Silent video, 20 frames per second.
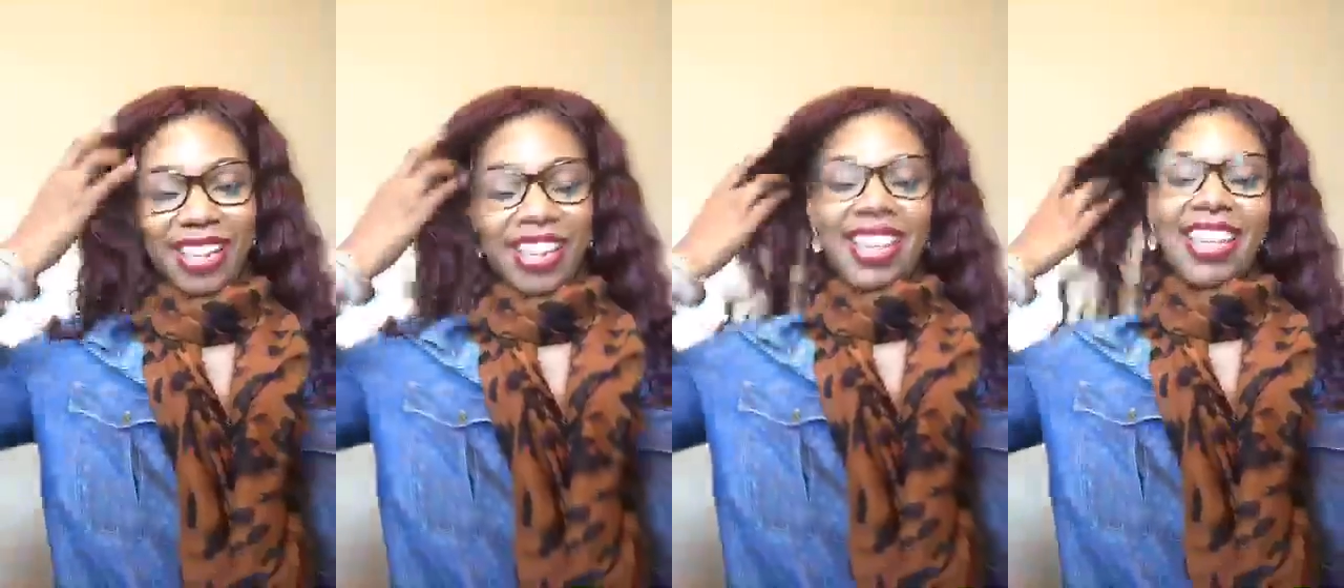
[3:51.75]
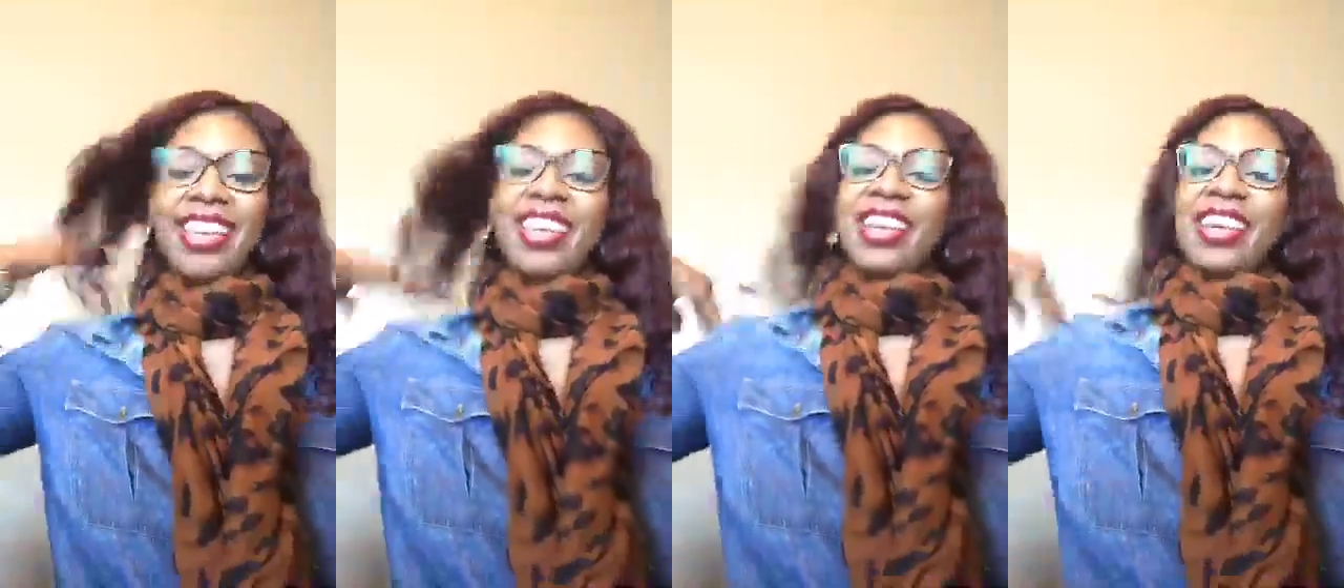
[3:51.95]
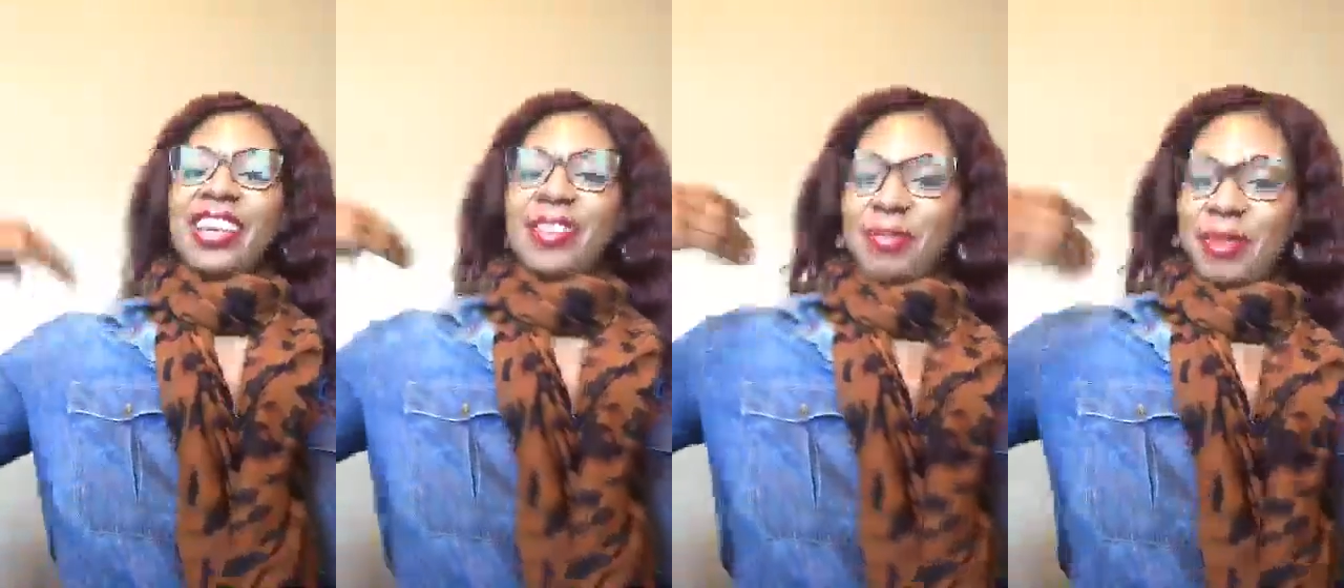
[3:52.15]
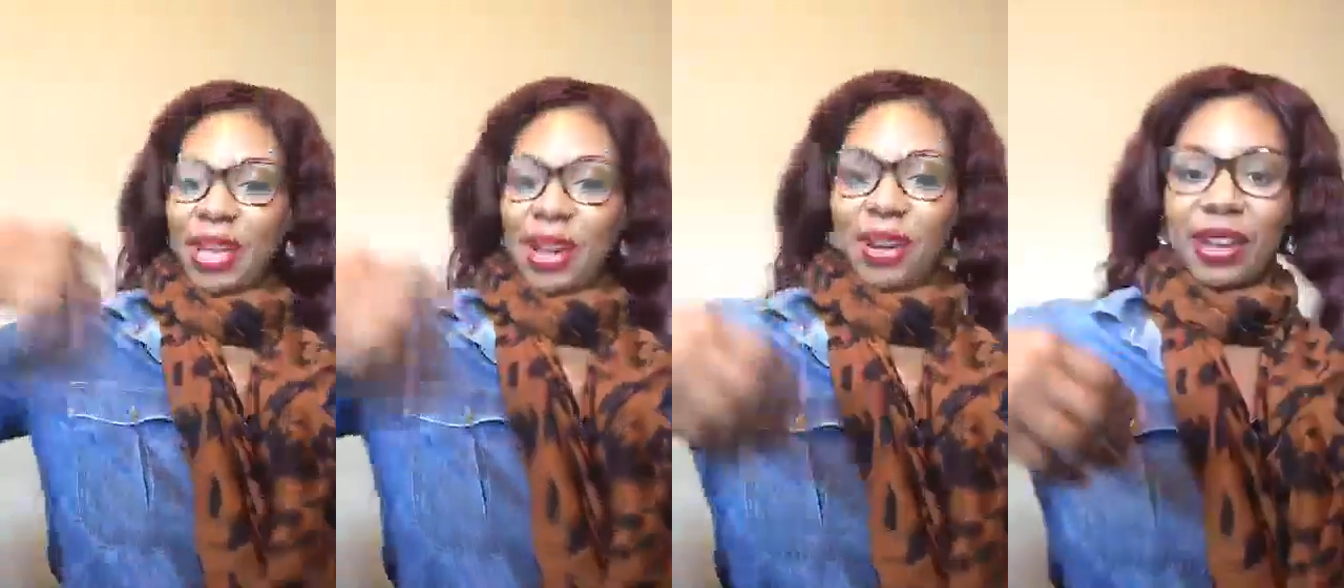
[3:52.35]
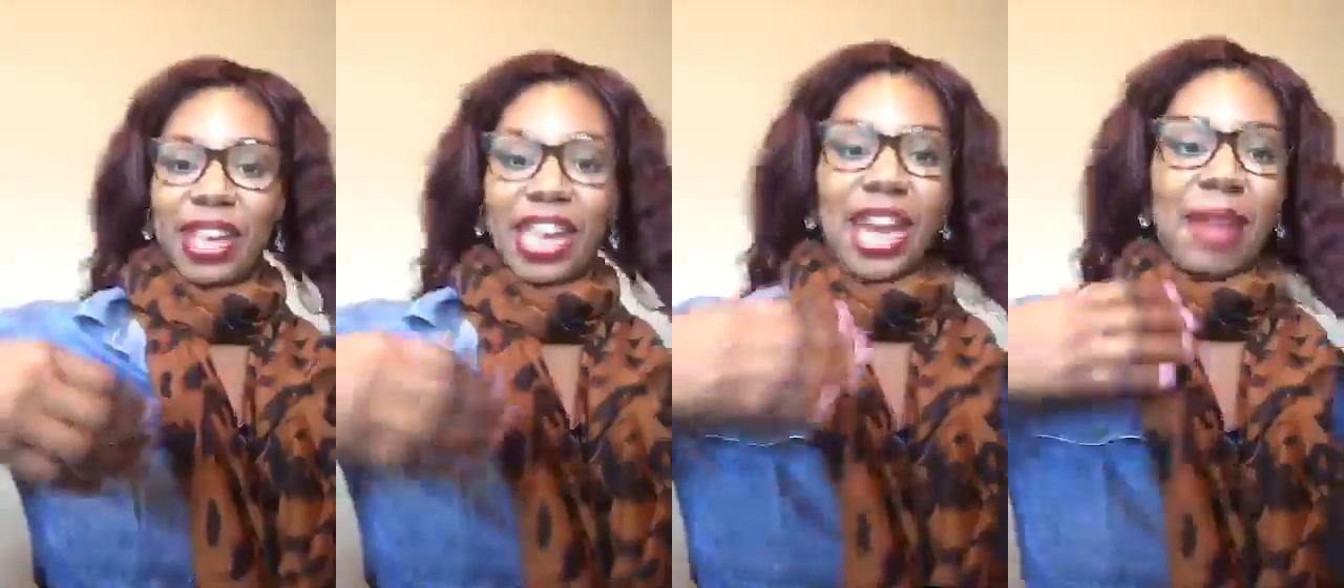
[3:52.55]
to
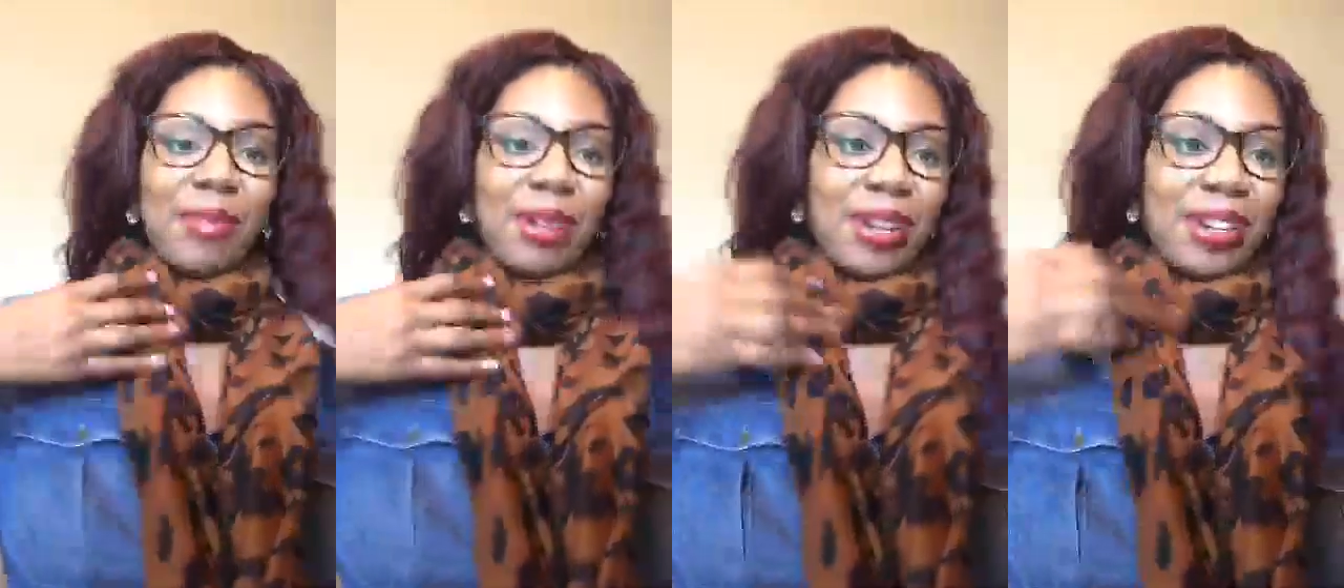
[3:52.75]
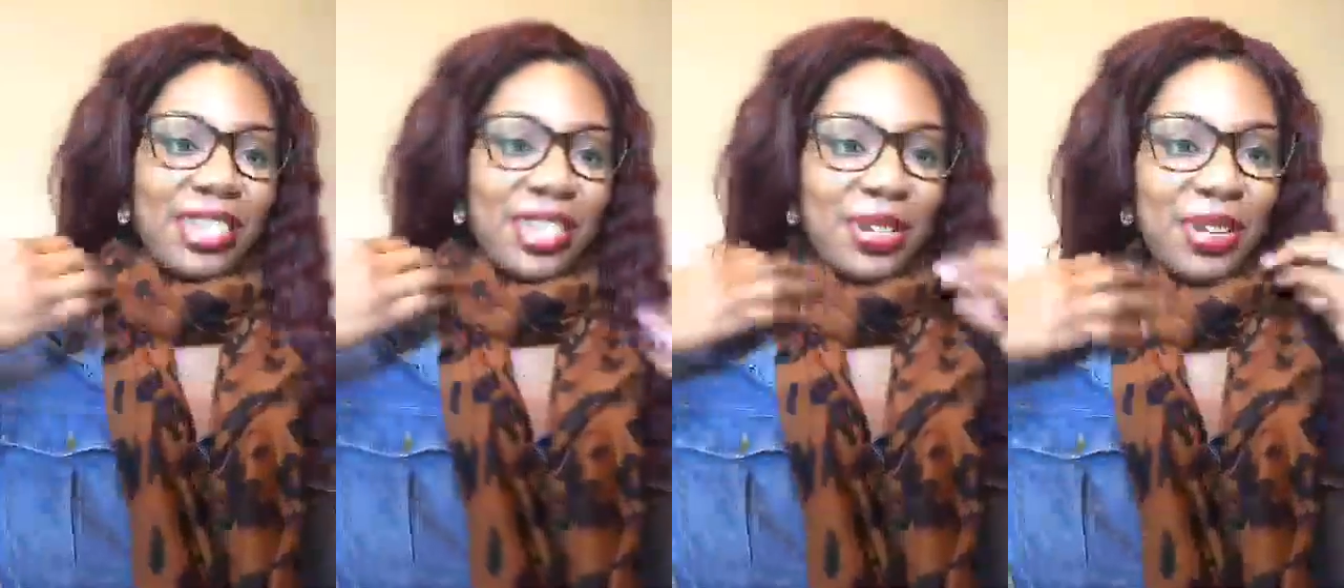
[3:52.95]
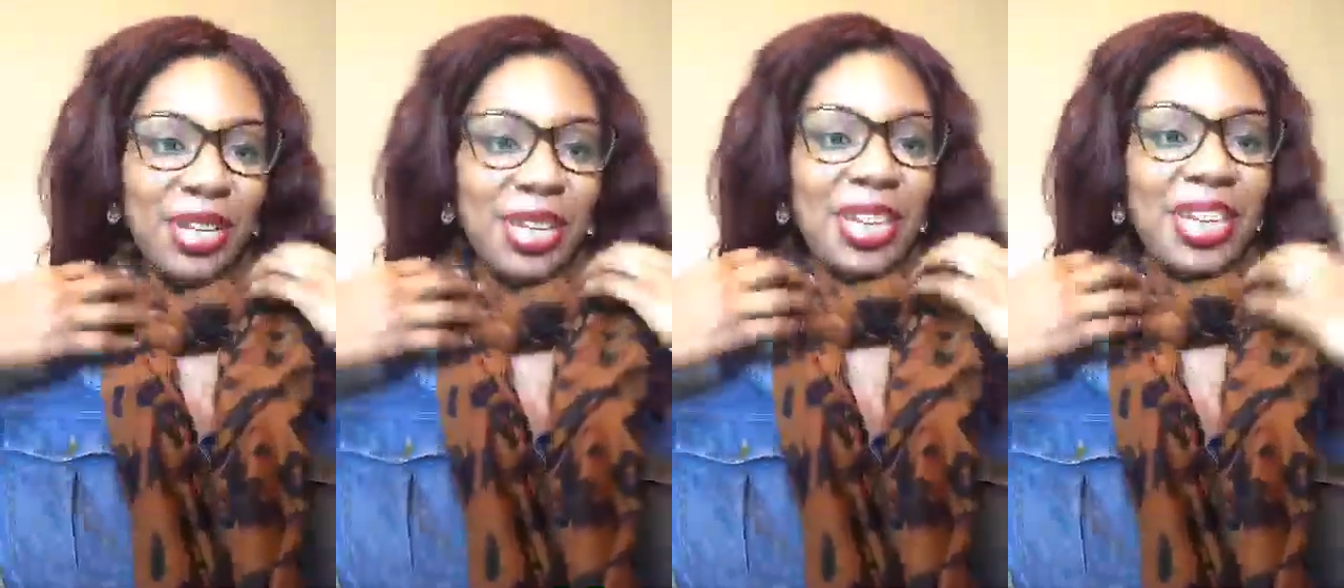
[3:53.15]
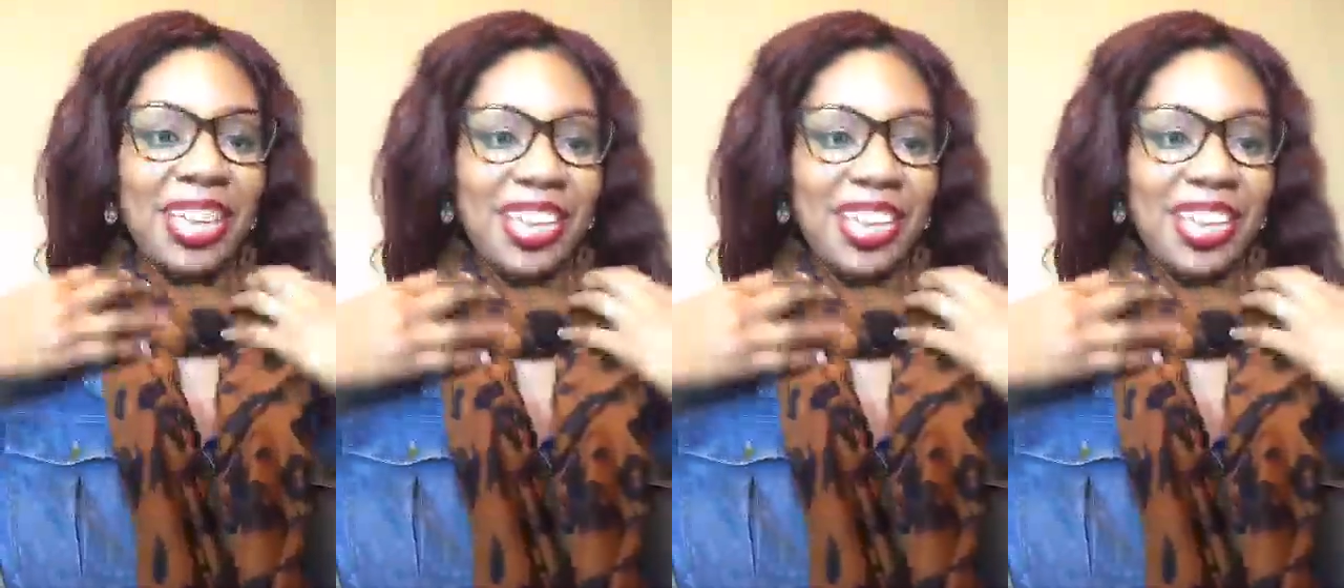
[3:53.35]
be on camera showing